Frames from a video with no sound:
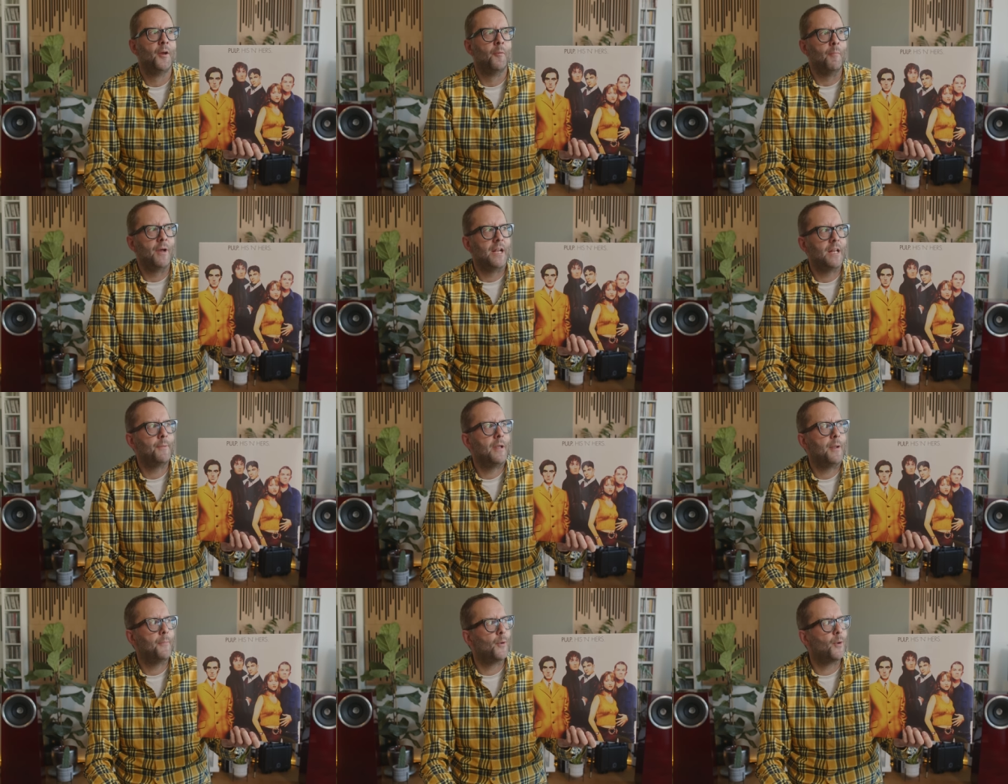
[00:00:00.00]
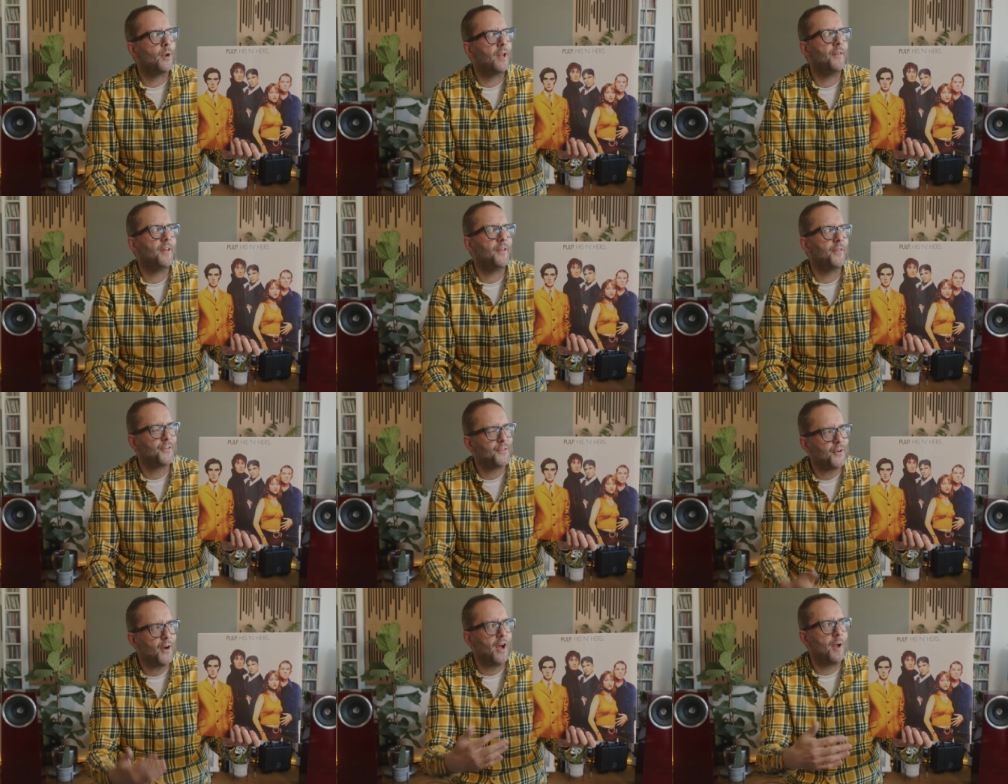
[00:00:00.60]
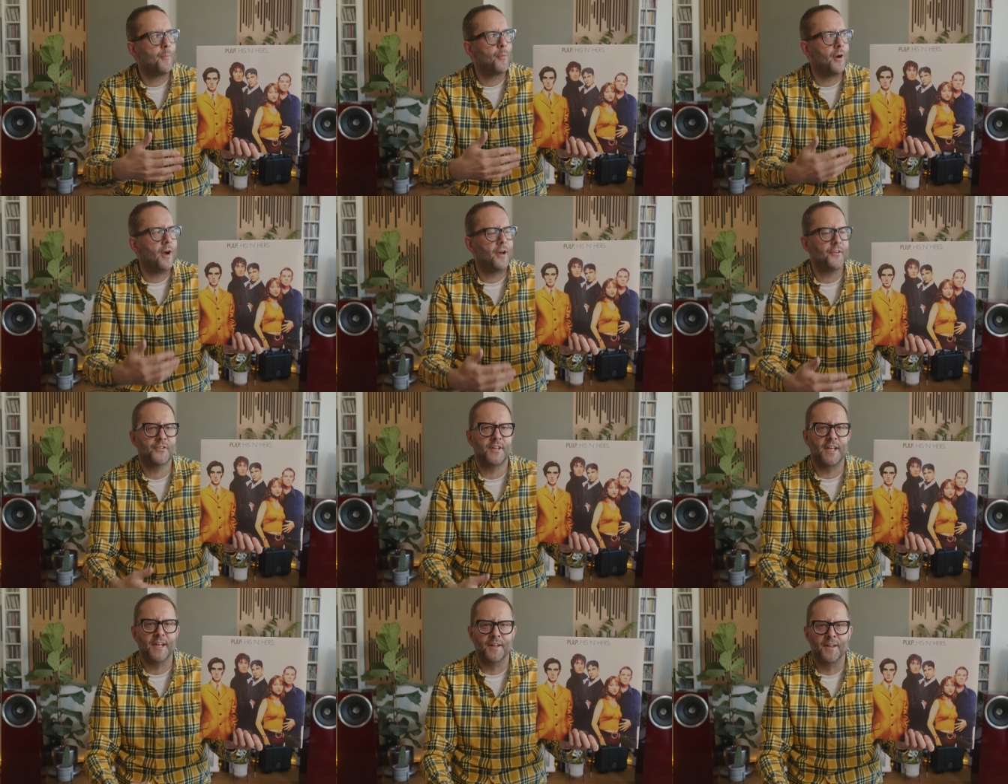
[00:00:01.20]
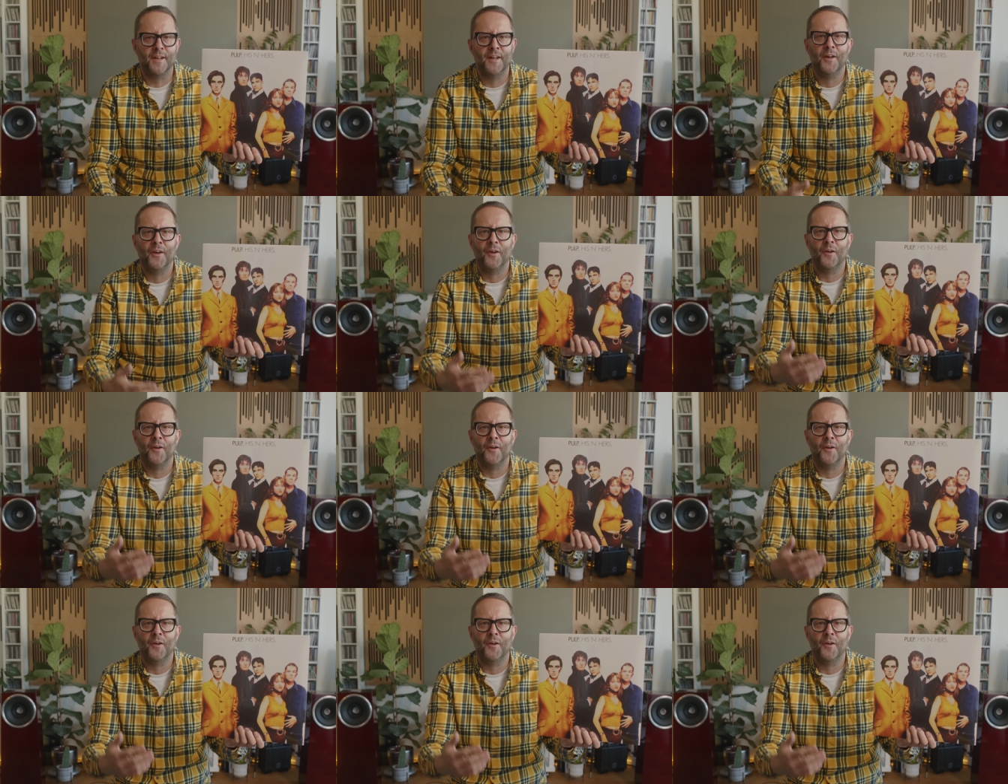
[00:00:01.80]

Many people at the time were asking,